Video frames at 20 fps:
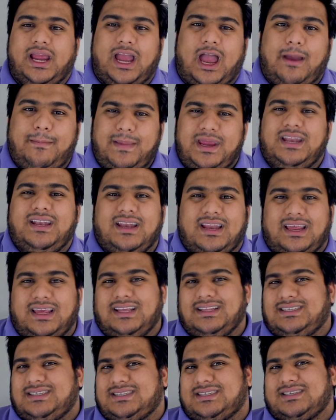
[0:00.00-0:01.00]
I mean,
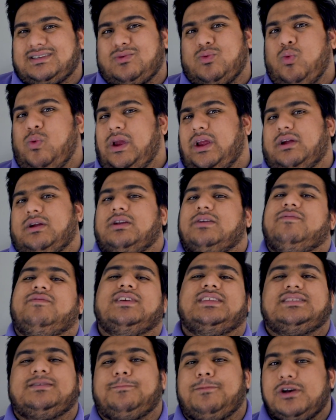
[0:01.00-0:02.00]
it's weird. If
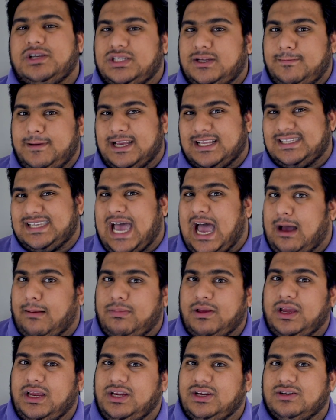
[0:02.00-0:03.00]
it's supposed to be a
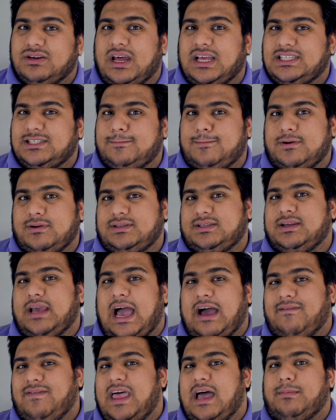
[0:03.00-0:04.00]
tablet, you're not supposed to
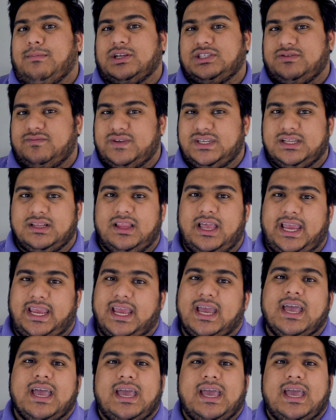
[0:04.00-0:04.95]
have that much of a delay.